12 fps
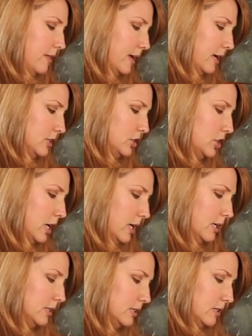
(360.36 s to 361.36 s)
Then
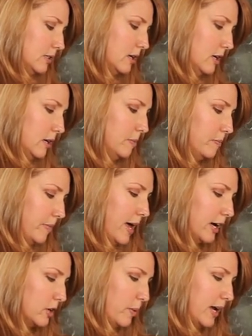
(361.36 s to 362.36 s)
just um,
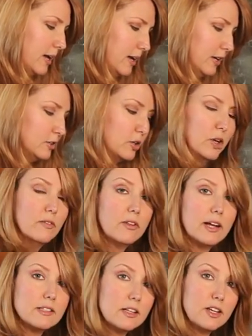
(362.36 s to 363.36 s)
hack away at it until you have lots of